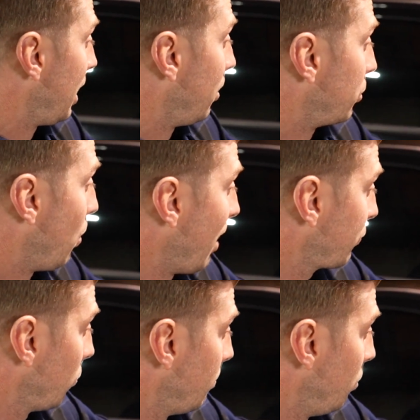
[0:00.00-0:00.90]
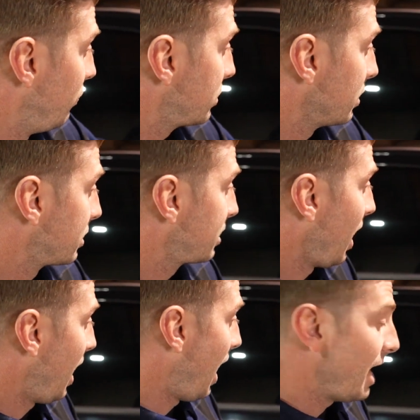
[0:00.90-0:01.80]
You have to remove this
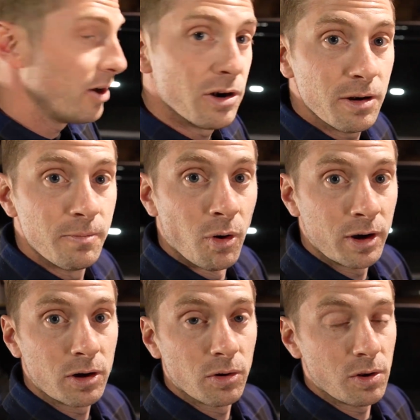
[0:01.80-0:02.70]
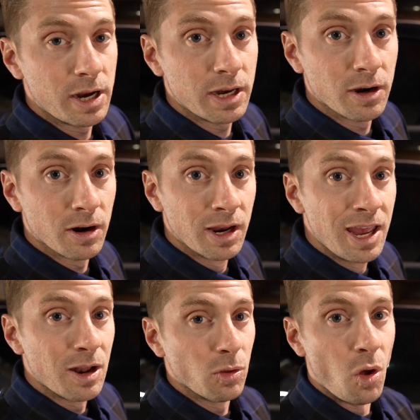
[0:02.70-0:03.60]
entire marker light here.
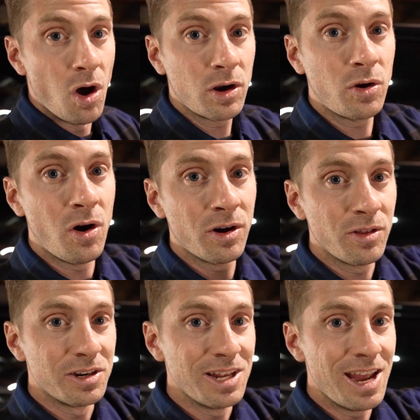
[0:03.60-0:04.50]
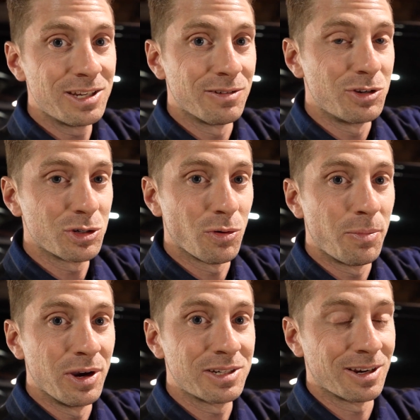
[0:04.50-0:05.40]
Long gone are the days of just
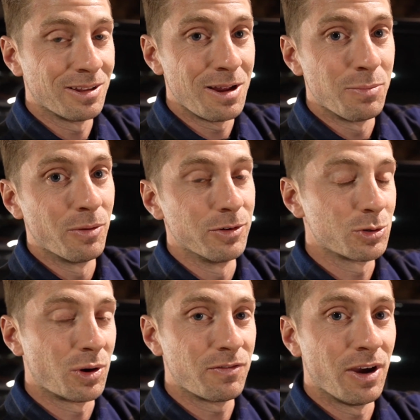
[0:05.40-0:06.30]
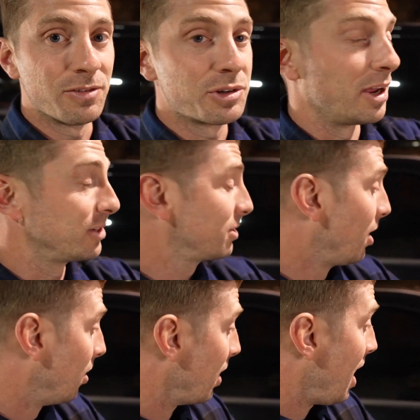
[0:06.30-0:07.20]
replacing a light bulb for 25 cents.
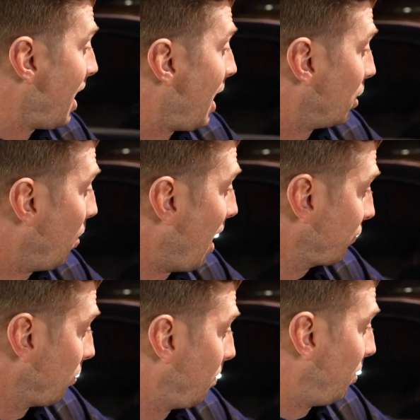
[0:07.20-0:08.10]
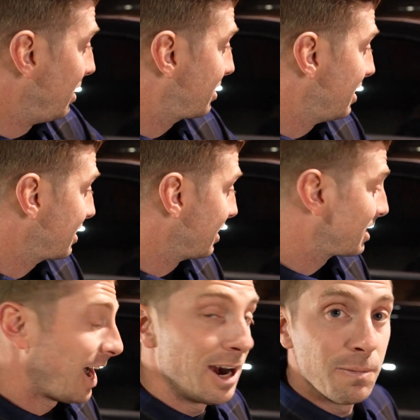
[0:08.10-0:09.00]
No, you have to replace this
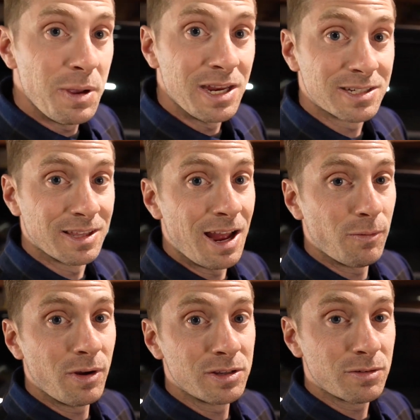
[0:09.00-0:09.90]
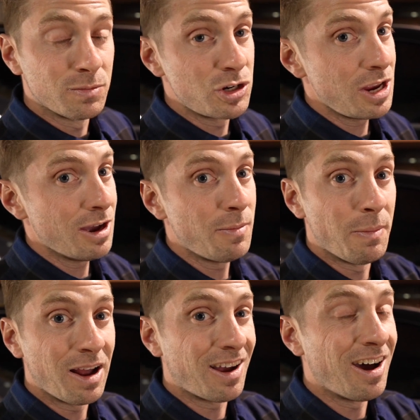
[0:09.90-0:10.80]
entire piece, and that runs from GM
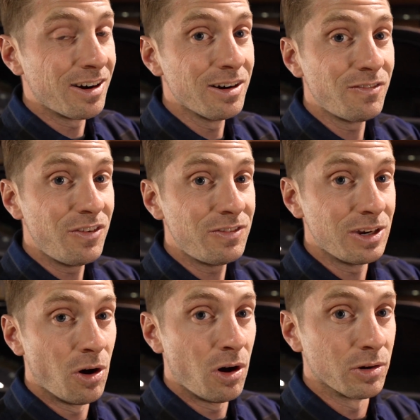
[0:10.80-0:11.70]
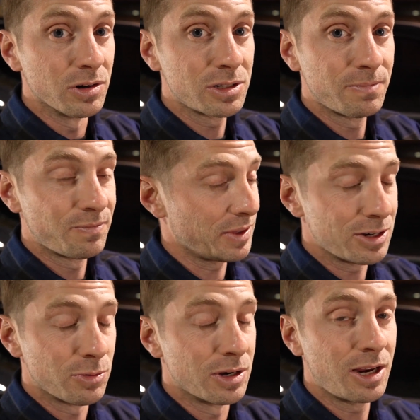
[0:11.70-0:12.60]
about $150.
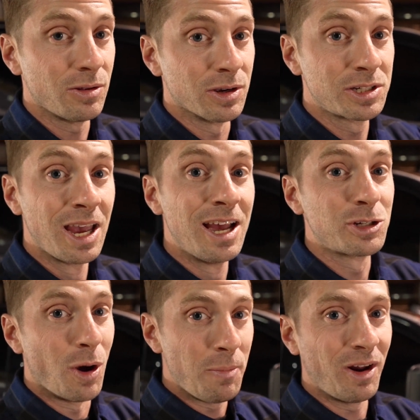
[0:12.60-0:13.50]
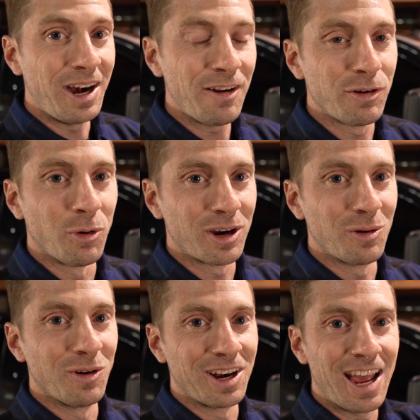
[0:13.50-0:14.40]
That's ridiculous. So I bought an
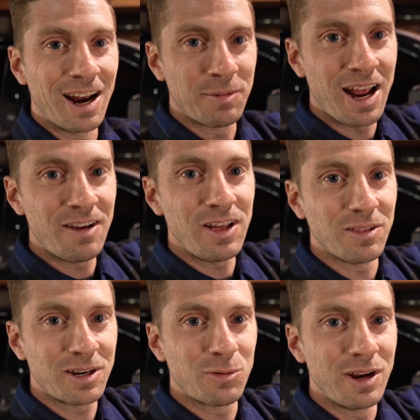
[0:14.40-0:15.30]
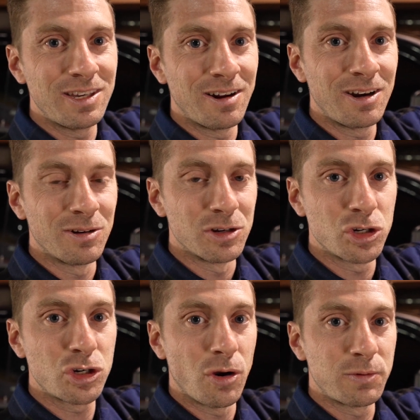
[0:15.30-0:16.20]
aftermarket one, and I'm gonna have that linked right down here in the
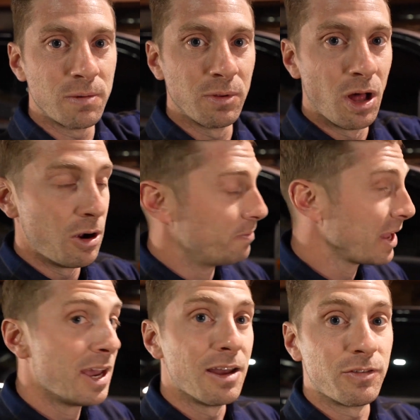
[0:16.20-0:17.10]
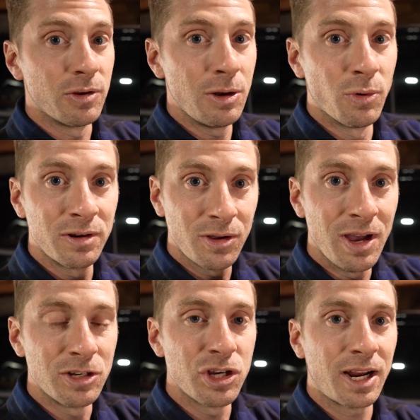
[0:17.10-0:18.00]
description below. If you need one, go
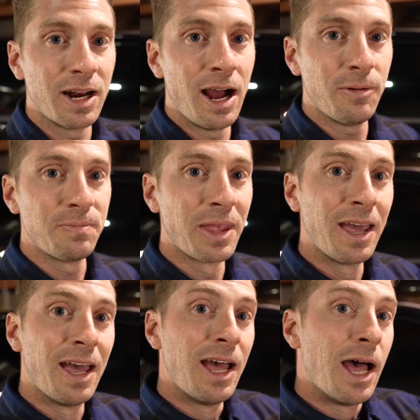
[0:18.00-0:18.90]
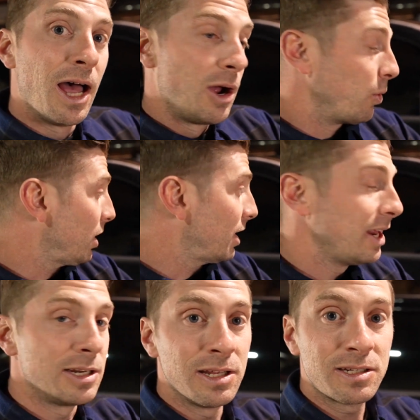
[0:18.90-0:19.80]
ahead and check it out. We're gonna get
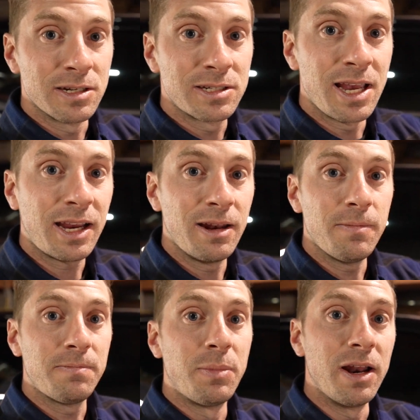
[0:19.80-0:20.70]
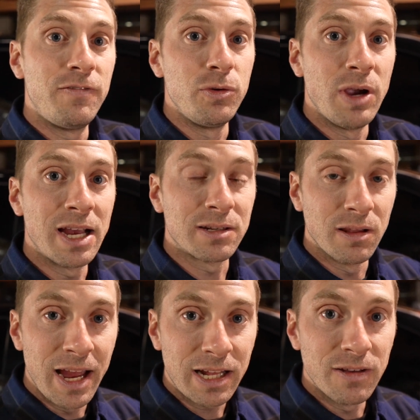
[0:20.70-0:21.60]
into this in a second, but guys
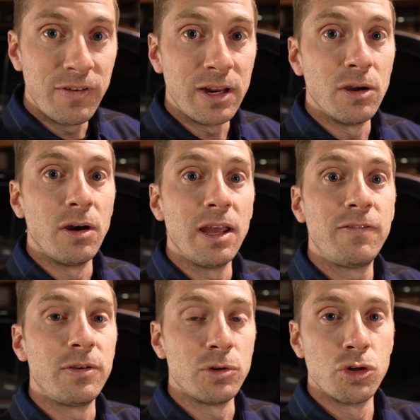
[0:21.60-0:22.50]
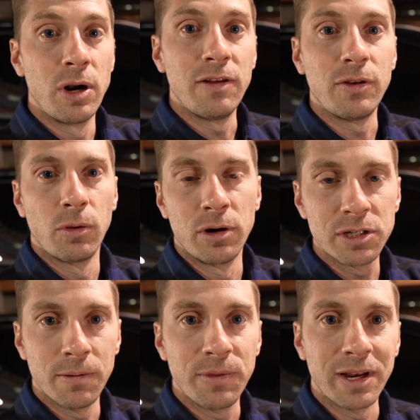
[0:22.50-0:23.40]
liked the video, if you enjoyed it, if you learned
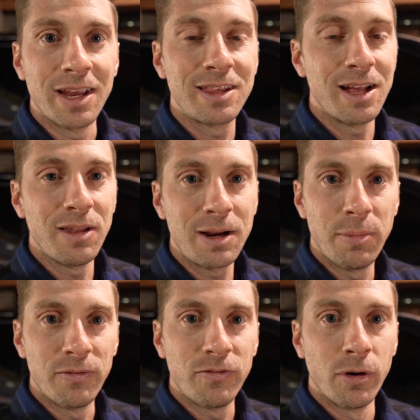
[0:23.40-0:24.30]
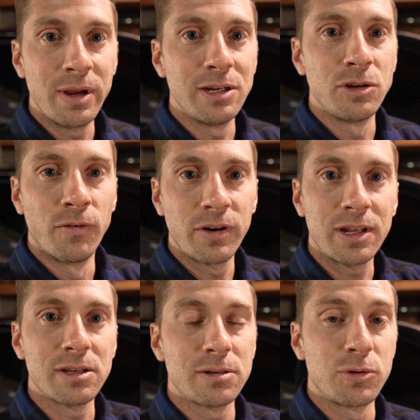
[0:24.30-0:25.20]
something, hit that like button for me, and don't
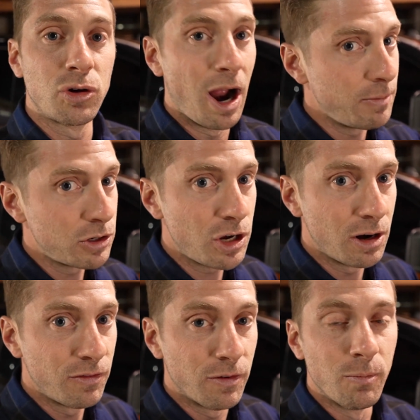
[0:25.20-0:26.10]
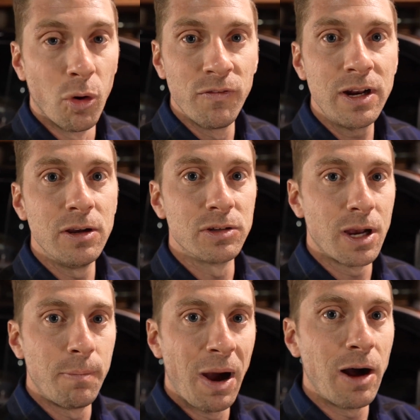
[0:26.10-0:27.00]
forget to subscribe to the channel for more videos
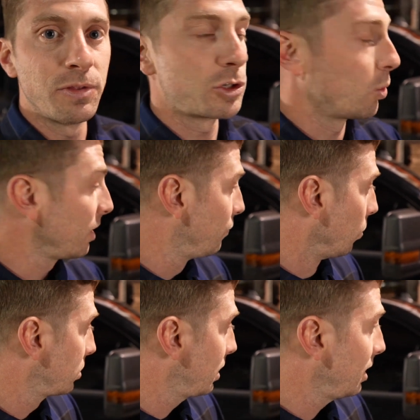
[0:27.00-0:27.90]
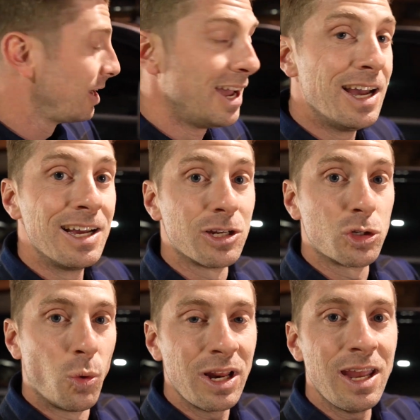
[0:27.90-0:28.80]
about the 2014 to
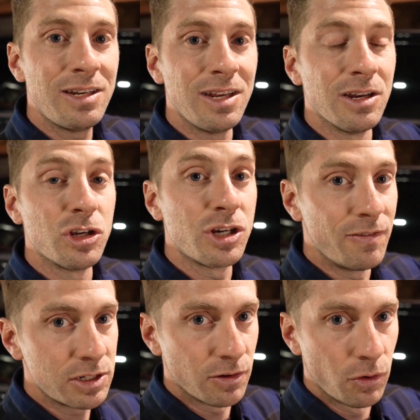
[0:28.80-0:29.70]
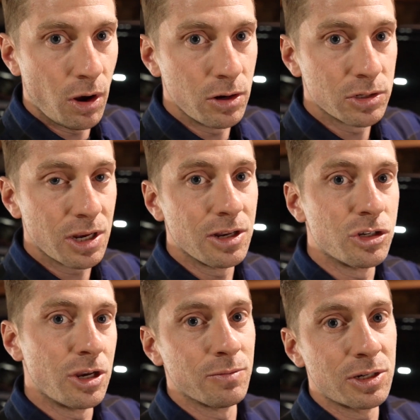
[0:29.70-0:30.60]
2018 Chevy Silverados and
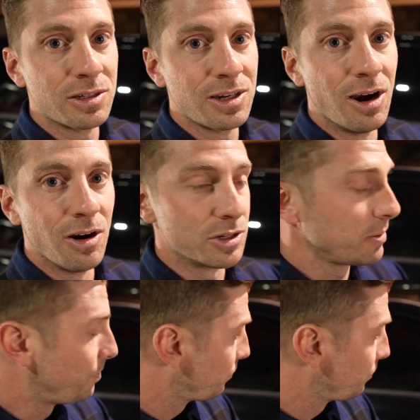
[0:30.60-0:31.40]
GMC Sierras.